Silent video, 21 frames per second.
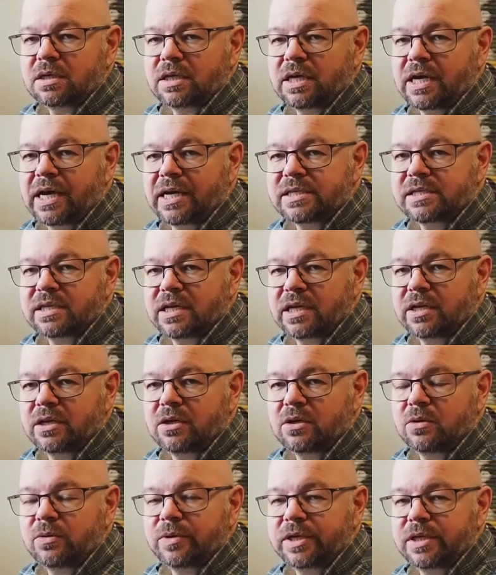
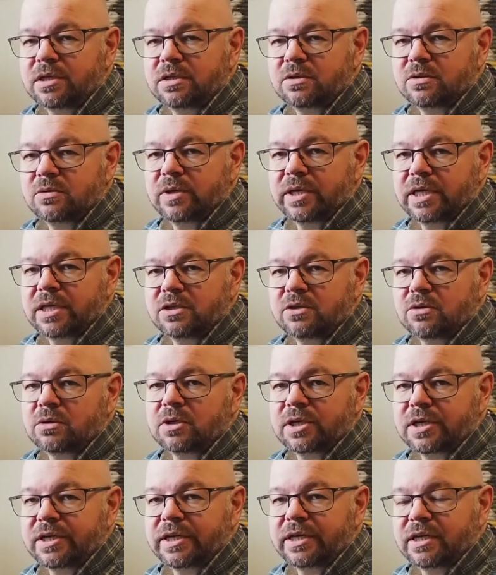HAS.io into a
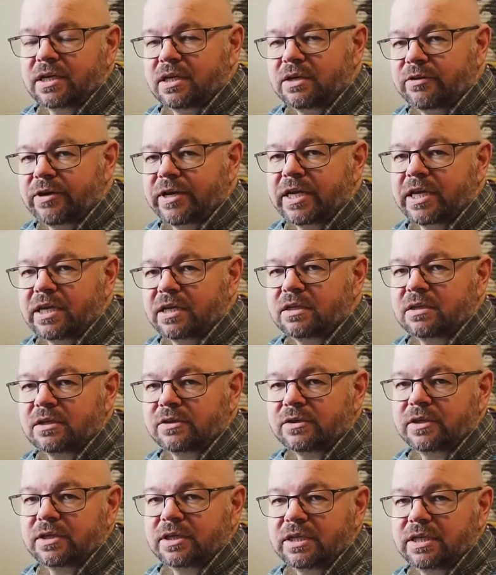Docker running
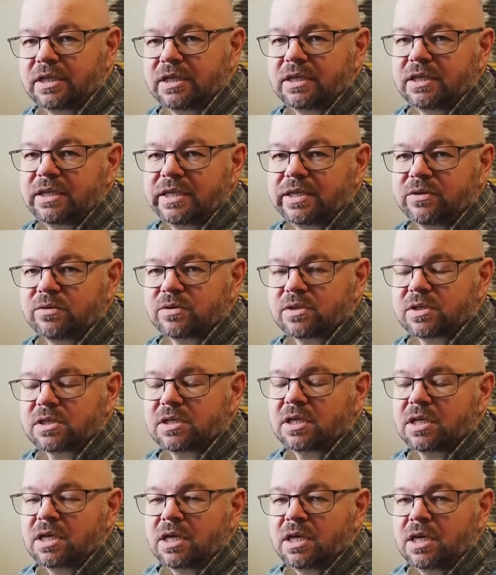under Linux